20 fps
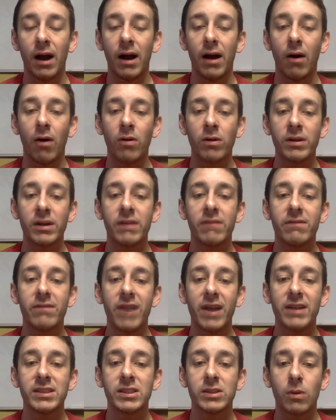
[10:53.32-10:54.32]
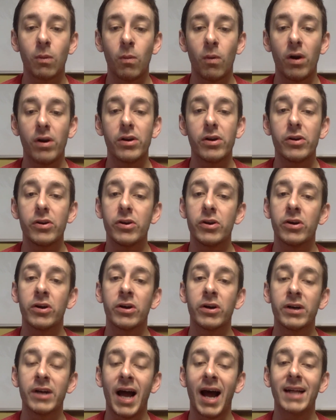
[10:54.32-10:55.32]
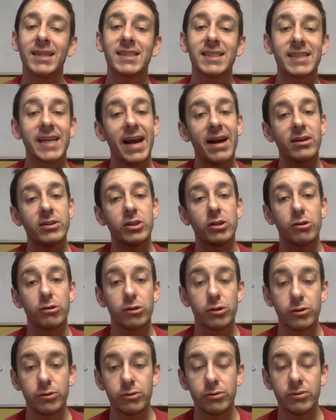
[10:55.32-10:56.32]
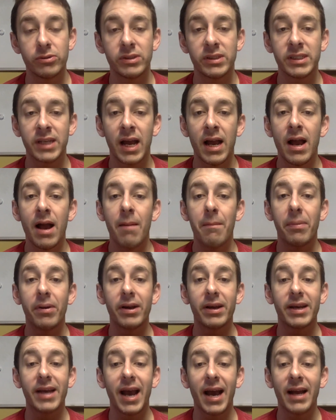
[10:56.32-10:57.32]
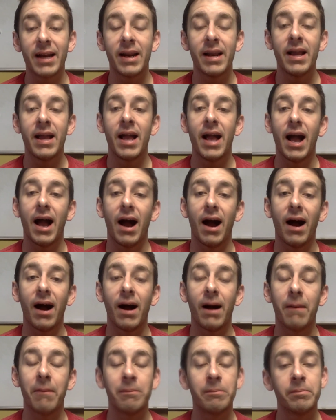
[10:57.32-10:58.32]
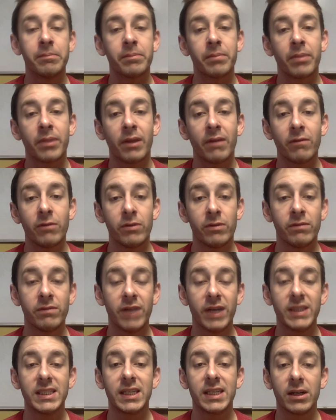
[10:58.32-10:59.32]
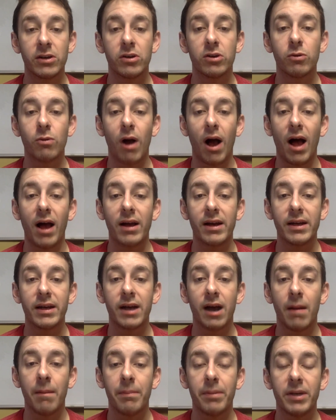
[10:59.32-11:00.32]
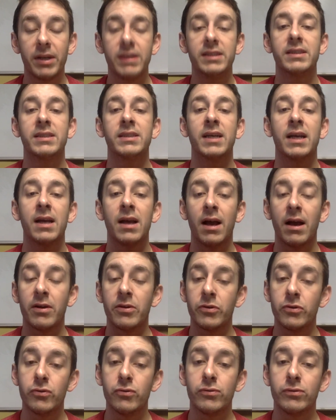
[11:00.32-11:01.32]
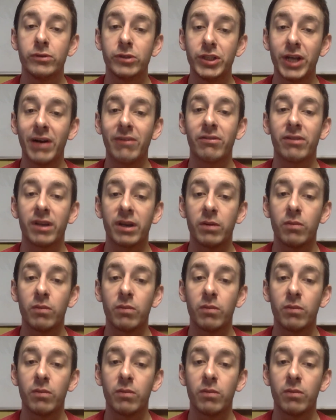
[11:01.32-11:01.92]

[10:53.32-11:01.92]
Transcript: only invest what you're not scared to lose. But again, if you invest in good quality companies, you generally